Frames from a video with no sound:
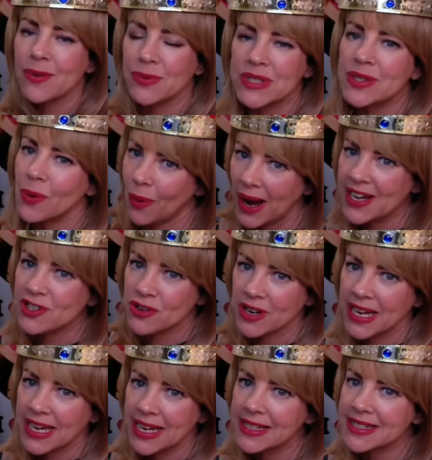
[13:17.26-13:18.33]
was quite
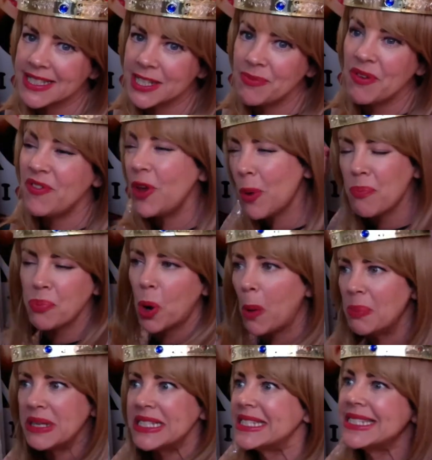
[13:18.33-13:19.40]
tricky, and some of you are
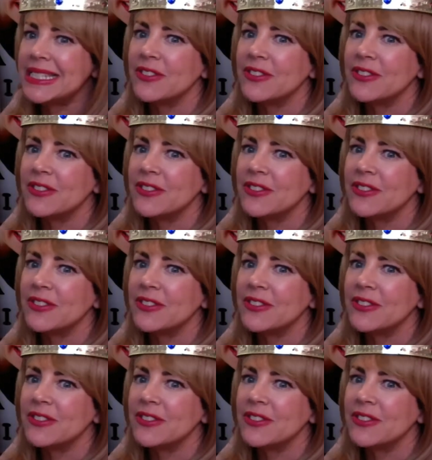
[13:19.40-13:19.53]
probably still